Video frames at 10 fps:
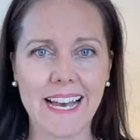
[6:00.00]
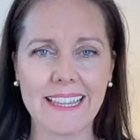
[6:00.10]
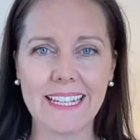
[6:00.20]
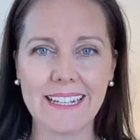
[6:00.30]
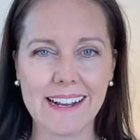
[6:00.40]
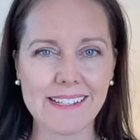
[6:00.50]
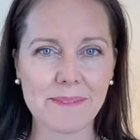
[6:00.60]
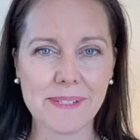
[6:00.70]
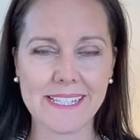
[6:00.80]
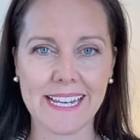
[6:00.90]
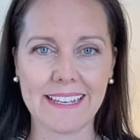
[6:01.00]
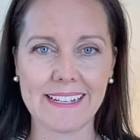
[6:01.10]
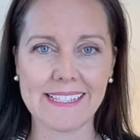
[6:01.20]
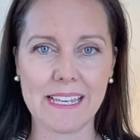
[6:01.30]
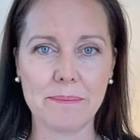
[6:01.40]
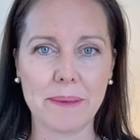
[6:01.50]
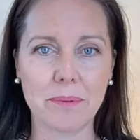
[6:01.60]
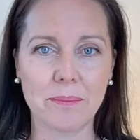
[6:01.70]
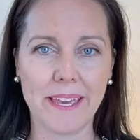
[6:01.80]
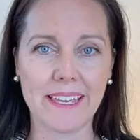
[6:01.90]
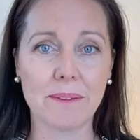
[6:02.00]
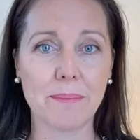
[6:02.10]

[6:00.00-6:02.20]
And the last mistake I see people make